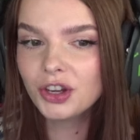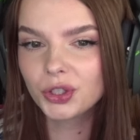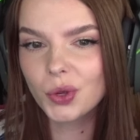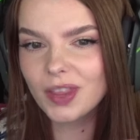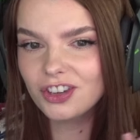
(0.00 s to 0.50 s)

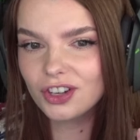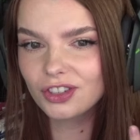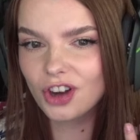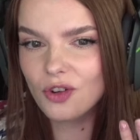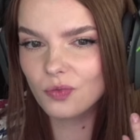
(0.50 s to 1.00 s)
so they just
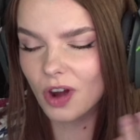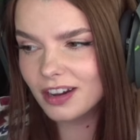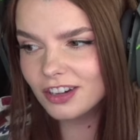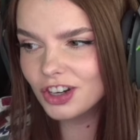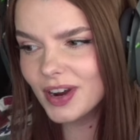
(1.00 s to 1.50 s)
don't want to
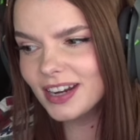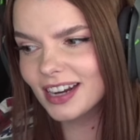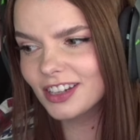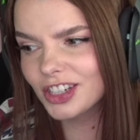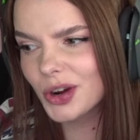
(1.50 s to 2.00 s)
do it,
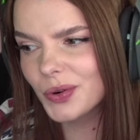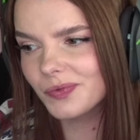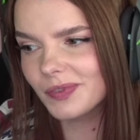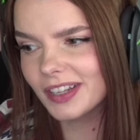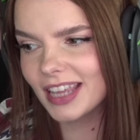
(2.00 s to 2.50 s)
and so
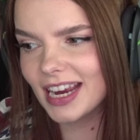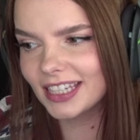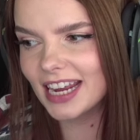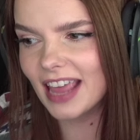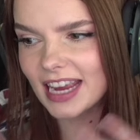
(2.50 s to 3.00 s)
they
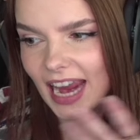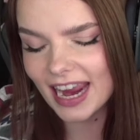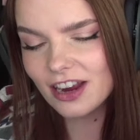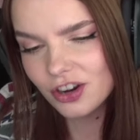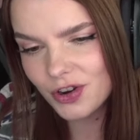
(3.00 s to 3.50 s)
say they
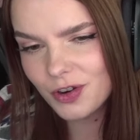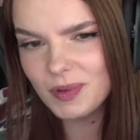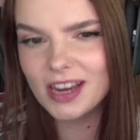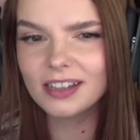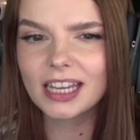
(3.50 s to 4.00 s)
can't cook
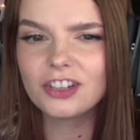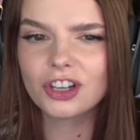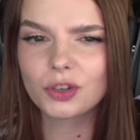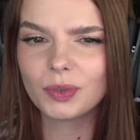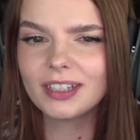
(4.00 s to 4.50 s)
because they
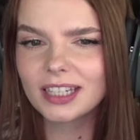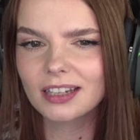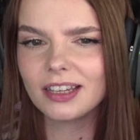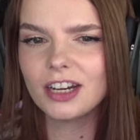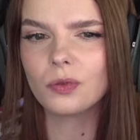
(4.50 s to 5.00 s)
just
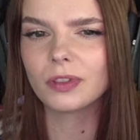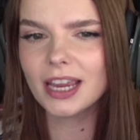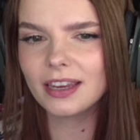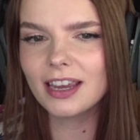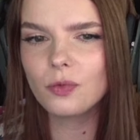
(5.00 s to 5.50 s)
realistically don't
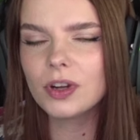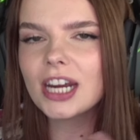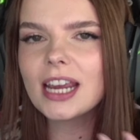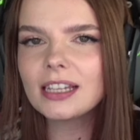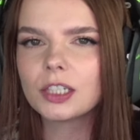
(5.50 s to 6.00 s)
like it, which I
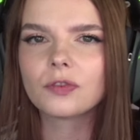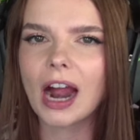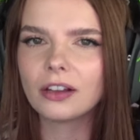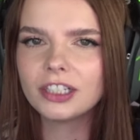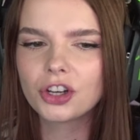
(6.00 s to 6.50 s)
guess is
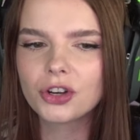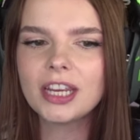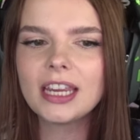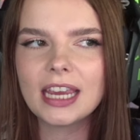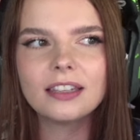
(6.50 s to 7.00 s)
valid.
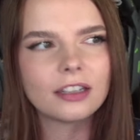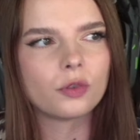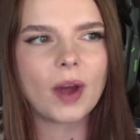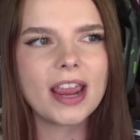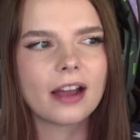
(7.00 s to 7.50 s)
Cooking is, in a
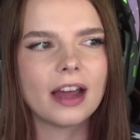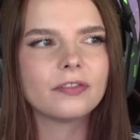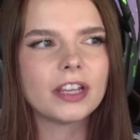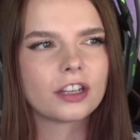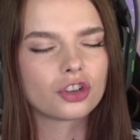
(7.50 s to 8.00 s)
way, kind of
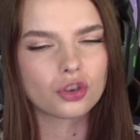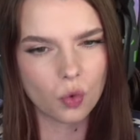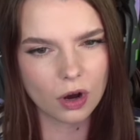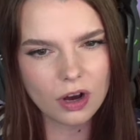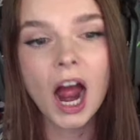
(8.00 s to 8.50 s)
like a
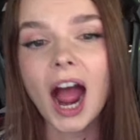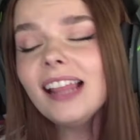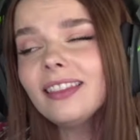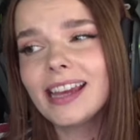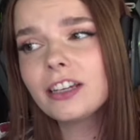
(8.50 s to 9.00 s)
chore. I
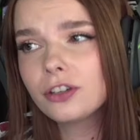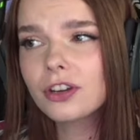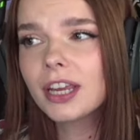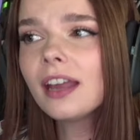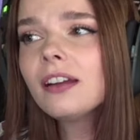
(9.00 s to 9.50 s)
like cooking